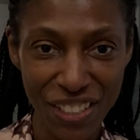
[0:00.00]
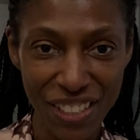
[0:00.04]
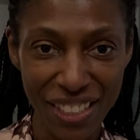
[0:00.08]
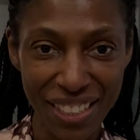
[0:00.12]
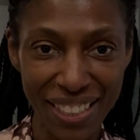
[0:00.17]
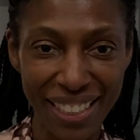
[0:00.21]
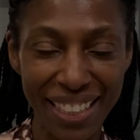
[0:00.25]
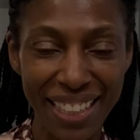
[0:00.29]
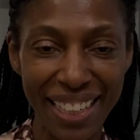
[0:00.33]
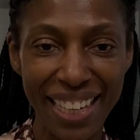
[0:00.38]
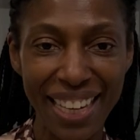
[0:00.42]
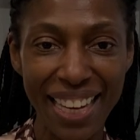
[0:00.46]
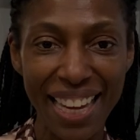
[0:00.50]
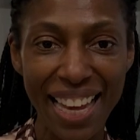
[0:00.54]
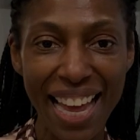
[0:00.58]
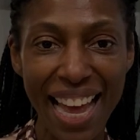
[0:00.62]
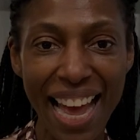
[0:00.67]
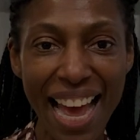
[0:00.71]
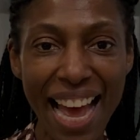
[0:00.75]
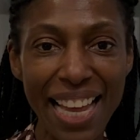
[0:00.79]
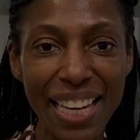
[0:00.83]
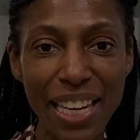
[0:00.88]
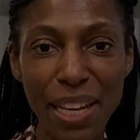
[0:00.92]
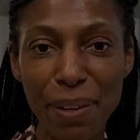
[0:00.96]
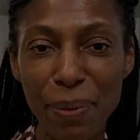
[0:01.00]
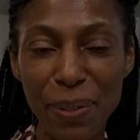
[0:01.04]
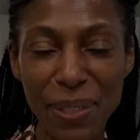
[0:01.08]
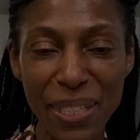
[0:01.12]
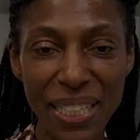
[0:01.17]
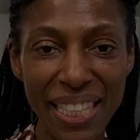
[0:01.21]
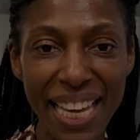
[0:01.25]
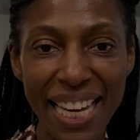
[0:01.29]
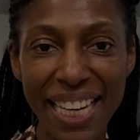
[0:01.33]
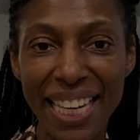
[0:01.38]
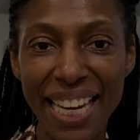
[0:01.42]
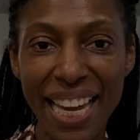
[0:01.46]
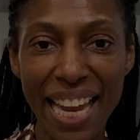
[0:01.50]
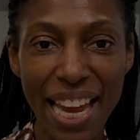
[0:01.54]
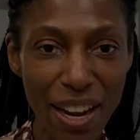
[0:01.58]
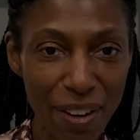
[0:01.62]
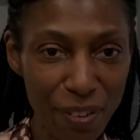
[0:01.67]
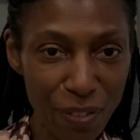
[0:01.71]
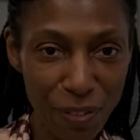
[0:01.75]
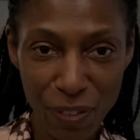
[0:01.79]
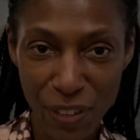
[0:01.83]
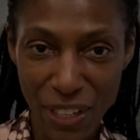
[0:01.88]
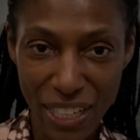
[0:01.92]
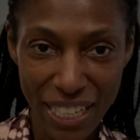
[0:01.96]
And I want to thank
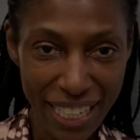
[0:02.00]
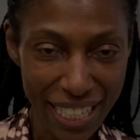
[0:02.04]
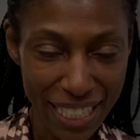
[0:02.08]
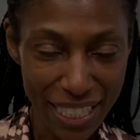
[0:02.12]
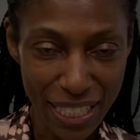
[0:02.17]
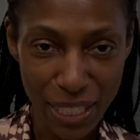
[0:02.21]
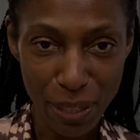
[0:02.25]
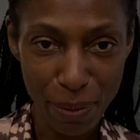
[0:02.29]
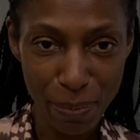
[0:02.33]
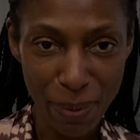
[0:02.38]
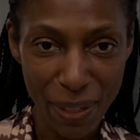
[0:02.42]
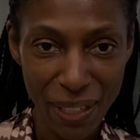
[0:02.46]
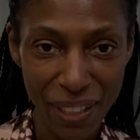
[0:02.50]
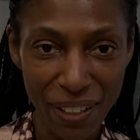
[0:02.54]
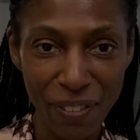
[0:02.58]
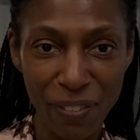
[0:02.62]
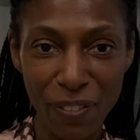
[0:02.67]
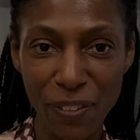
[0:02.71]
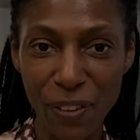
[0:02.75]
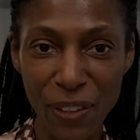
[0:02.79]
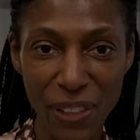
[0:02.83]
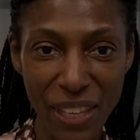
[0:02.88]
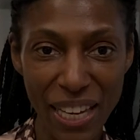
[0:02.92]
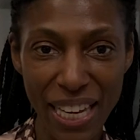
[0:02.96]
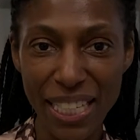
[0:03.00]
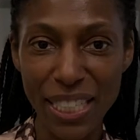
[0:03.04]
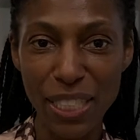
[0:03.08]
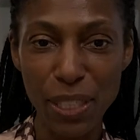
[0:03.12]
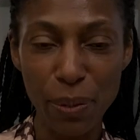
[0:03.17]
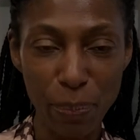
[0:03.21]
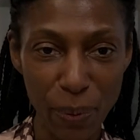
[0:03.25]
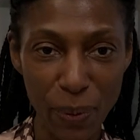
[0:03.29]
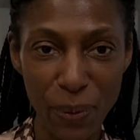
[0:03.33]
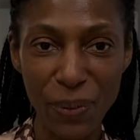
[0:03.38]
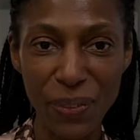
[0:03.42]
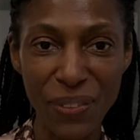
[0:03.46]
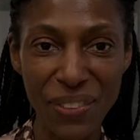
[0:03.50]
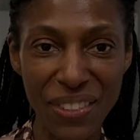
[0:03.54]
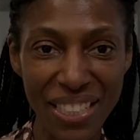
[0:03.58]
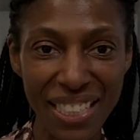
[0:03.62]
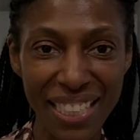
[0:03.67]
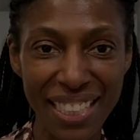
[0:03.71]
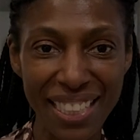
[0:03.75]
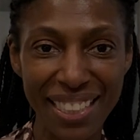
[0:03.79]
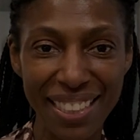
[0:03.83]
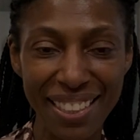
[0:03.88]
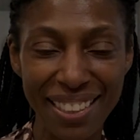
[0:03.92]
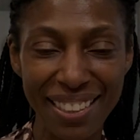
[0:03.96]
every customer for their support.
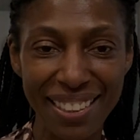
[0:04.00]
